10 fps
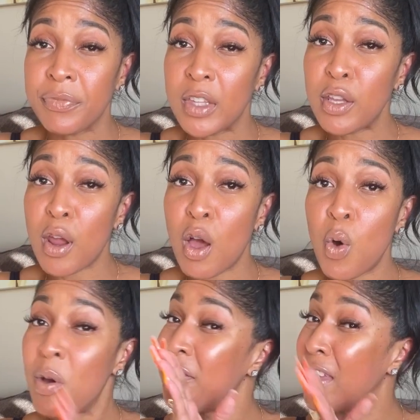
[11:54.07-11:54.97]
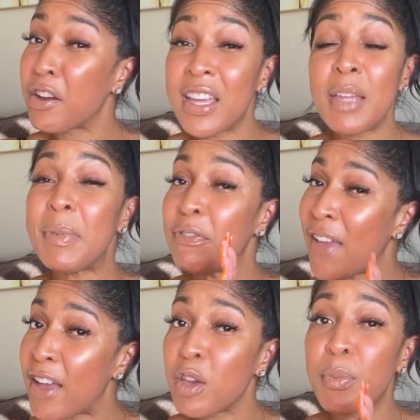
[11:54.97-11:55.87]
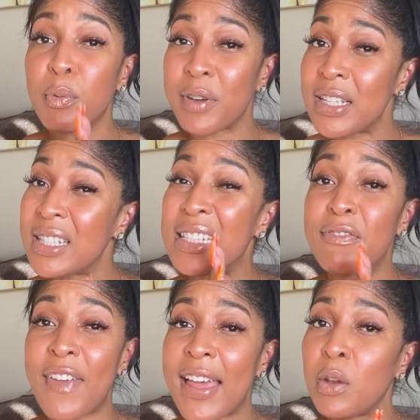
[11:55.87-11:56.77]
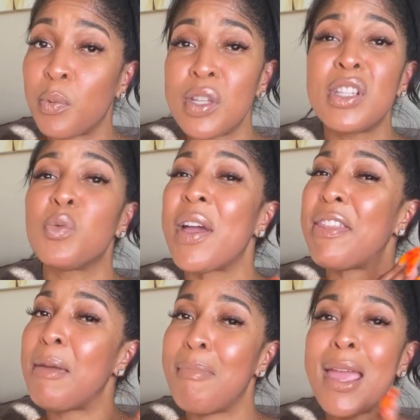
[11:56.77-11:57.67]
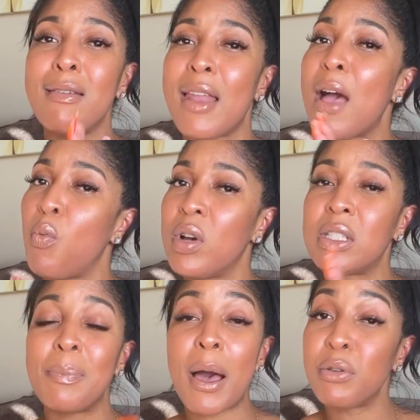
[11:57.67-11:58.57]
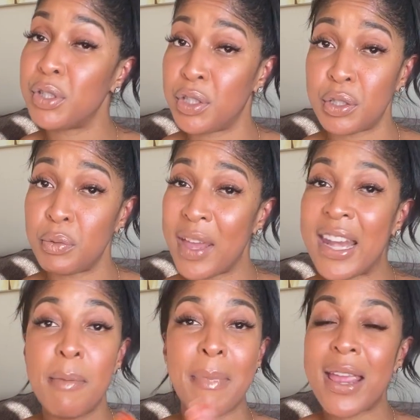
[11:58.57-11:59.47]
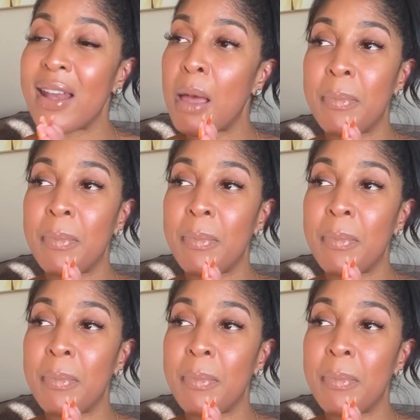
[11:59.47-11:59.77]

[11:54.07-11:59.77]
you know, there could be valuable reasons and valid reasons why they may not want to post you. And it may not